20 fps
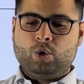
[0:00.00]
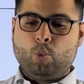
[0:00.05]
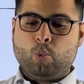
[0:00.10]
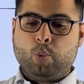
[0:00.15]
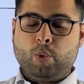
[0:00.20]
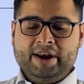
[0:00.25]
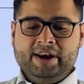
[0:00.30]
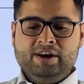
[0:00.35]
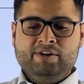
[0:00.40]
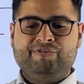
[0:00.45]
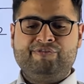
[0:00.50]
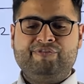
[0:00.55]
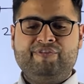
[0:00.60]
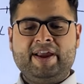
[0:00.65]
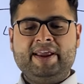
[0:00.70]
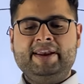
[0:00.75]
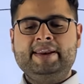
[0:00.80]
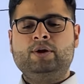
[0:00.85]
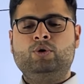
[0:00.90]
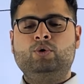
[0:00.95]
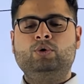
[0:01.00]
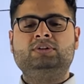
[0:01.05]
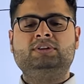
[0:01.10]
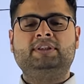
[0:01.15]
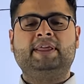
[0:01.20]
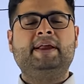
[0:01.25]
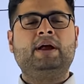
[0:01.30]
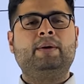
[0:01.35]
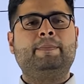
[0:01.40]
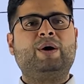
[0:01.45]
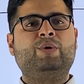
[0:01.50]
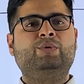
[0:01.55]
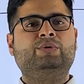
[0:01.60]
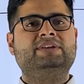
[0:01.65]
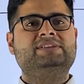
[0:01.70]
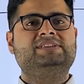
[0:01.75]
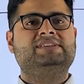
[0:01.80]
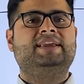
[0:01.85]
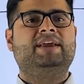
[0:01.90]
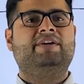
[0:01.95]
one very good thing about
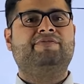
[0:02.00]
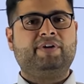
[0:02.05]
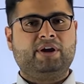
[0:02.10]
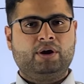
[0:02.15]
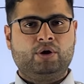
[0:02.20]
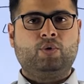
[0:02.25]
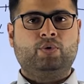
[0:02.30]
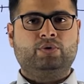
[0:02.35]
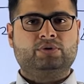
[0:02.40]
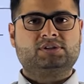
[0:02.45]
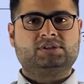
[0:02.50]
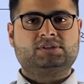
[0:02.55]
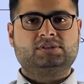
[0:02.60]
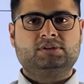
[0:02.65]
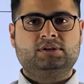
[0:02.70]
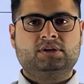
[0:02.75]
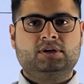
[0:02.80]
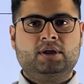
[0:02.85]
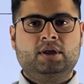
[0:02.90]
the CFA course,